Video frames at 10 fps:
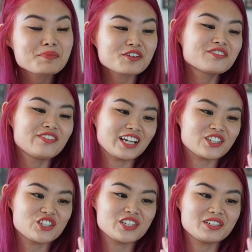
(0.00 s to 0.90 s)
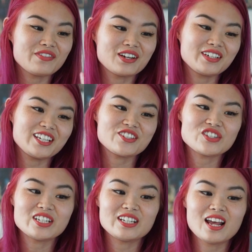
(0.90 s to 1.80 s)
Perfection
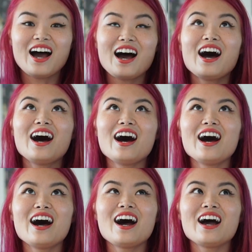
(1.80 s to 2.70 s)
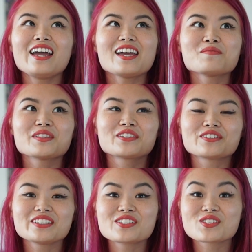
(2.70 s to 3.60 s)
Foundation. I am
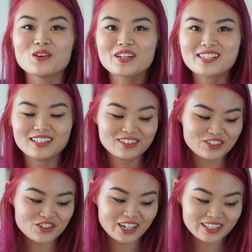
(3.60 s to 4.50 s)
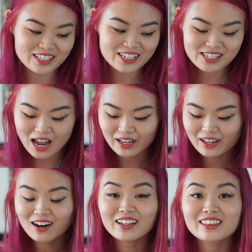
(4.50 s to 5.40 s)
literally so excited to try this. I
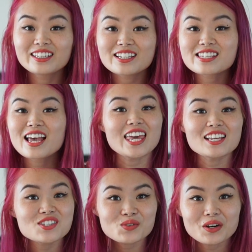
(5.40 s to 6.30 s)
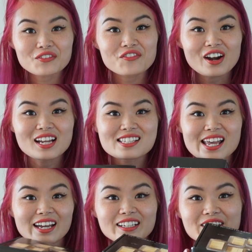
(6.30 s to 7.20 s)
got this thanks to our friends
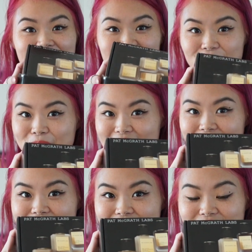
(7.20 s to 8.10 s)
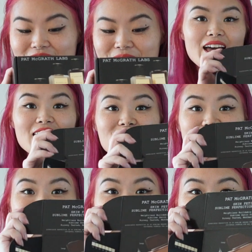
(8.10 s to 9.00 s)
at Influenster. And you can
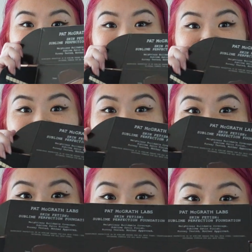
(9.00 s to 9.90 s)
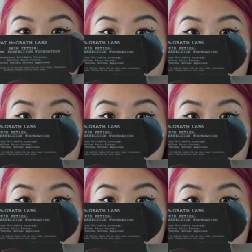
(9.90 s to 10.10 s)
see that this foundation has a